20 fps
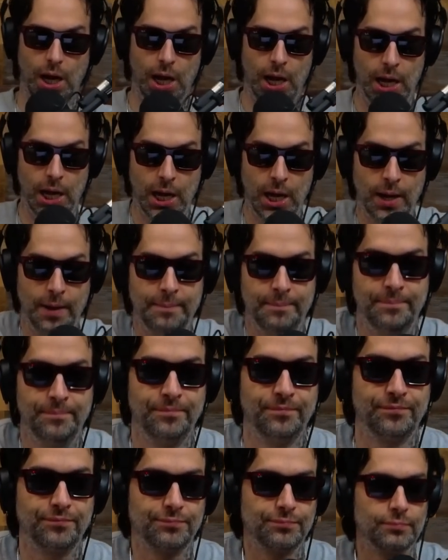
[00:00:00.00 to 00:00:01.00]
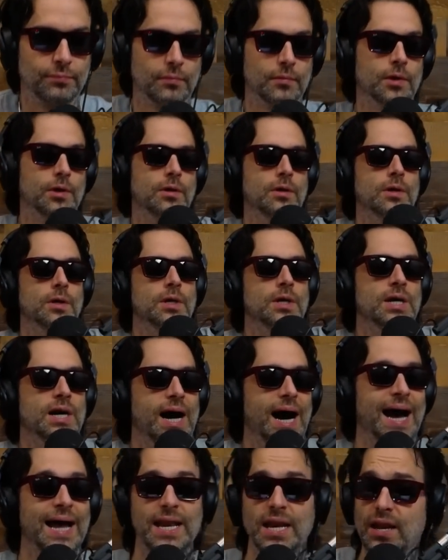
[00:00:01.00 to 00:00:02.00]
Um,
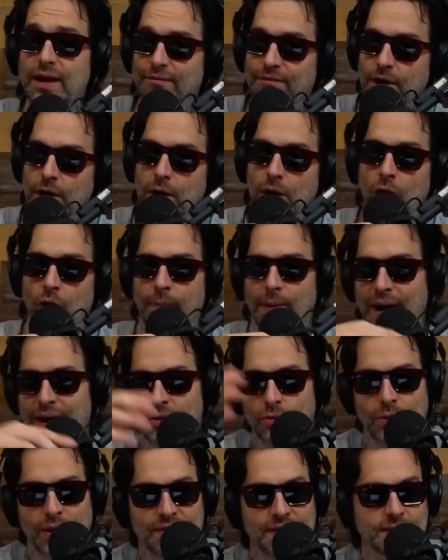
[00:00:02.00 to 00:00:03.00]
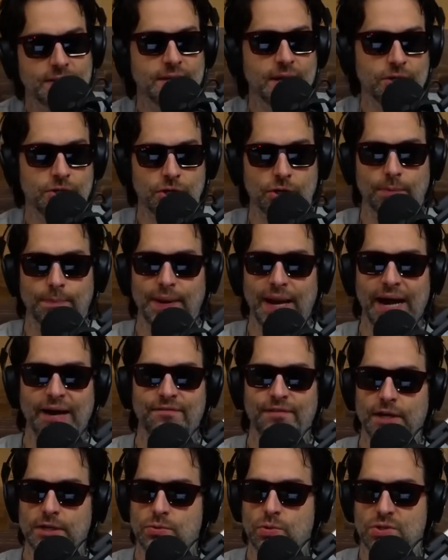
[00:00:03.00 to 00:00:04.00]
I didn't even know, by the way, that digital
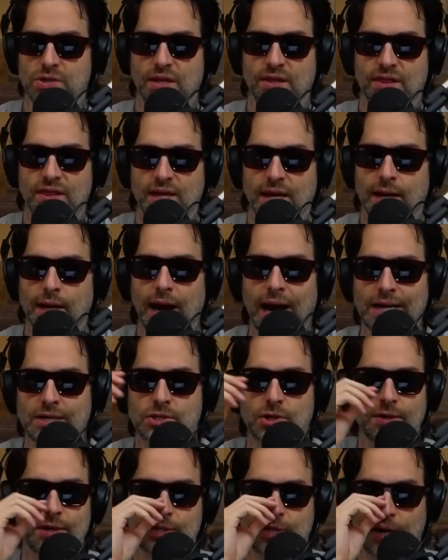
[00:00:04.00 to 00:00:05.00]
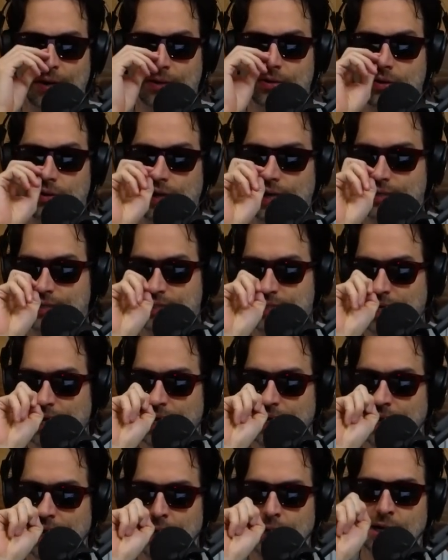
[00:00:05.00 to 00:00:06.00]
blackface was a thing. I saw this article on
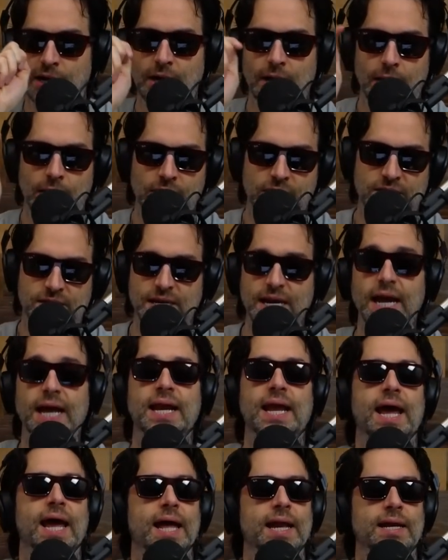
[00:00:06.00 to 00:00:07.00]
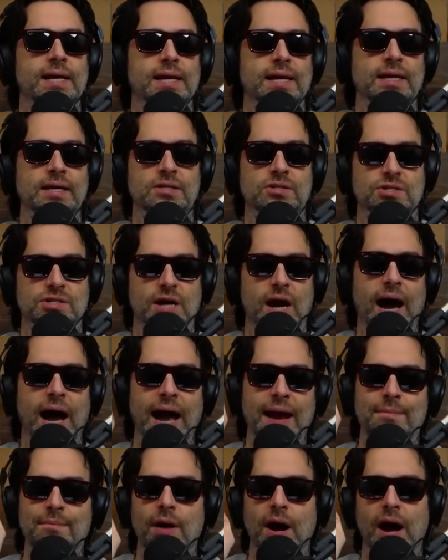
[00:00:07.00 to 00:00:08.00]
CNN. CNN is
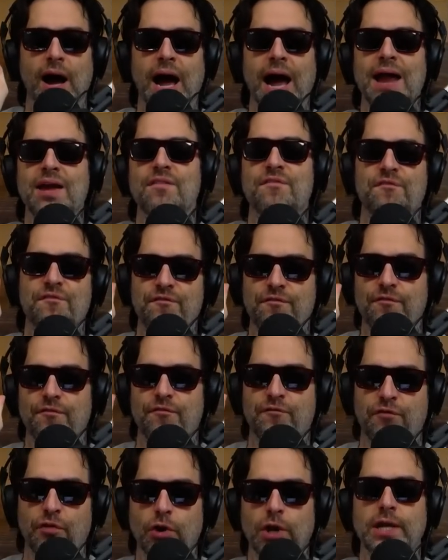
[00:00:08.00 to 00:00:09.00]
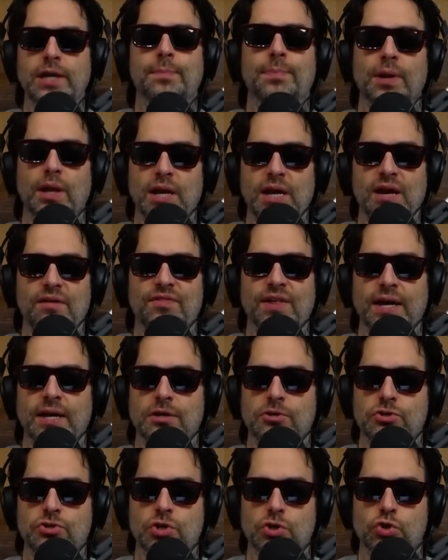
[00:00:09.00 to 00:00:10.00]
I'm I fully believe that
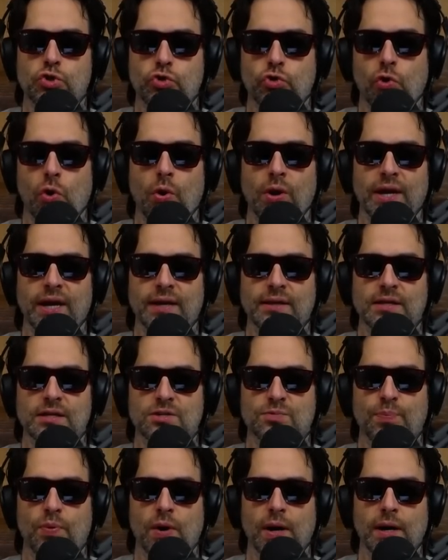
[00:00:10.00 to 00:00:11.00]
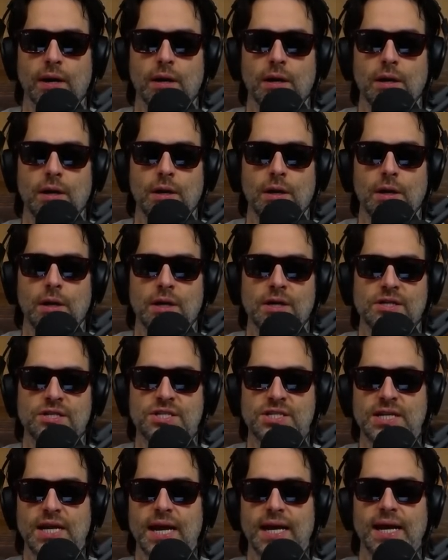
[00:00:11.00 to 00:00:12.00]
it's just trolling at this point.
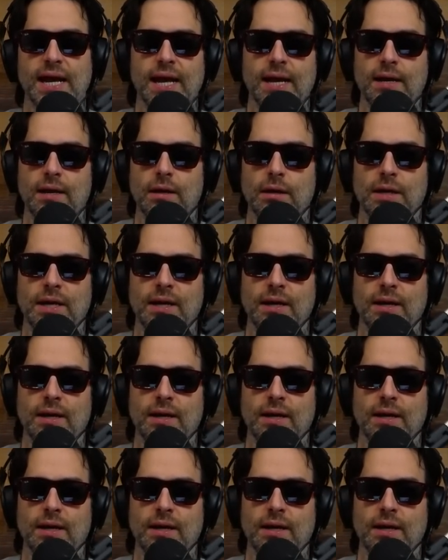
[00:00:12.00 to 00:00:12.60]
CNN,